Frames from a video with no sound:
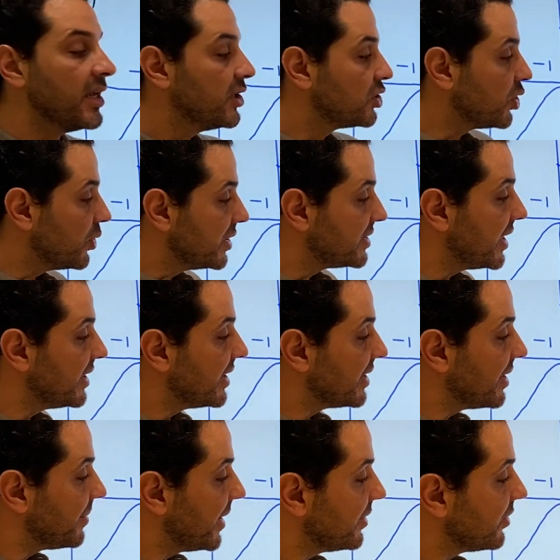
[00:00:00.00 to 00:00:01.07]
So we say that
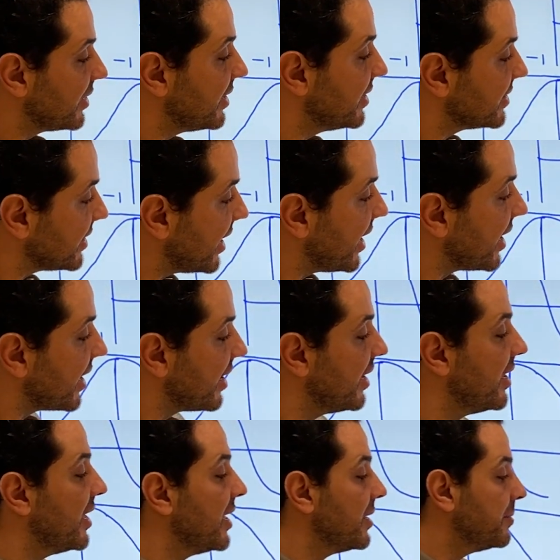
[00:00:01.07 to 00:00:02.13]
the bandwidth is
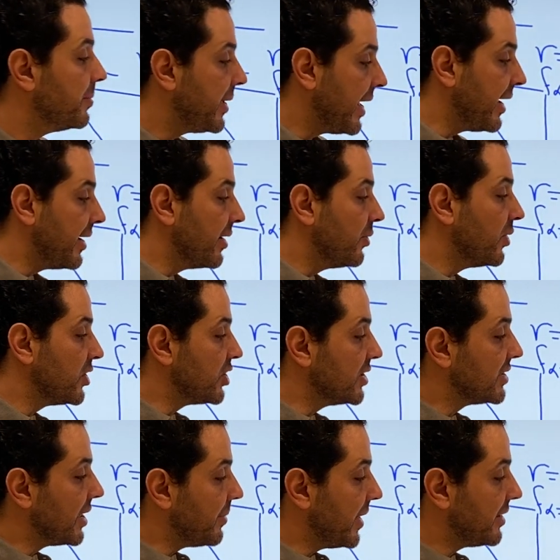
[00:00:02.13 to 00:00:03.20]
RB, which
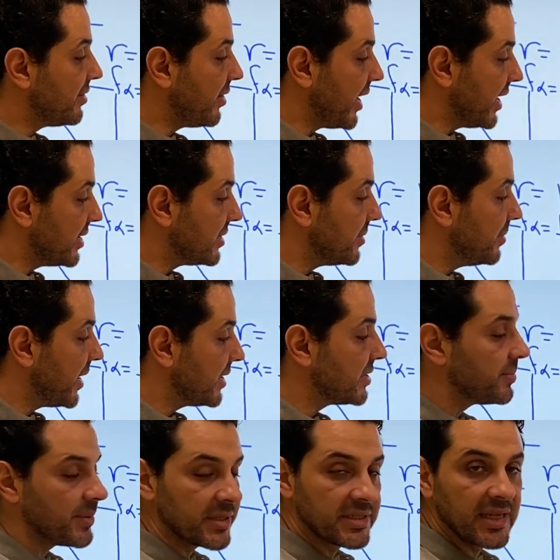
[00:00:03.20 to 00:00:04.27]
is the bit rate,
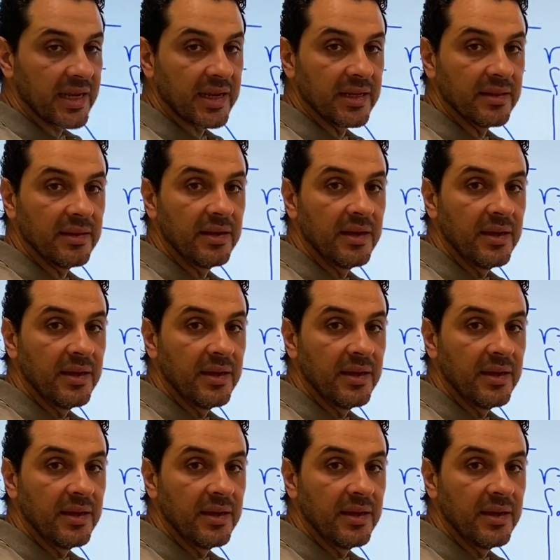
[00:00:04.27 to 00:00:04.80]
bits per second.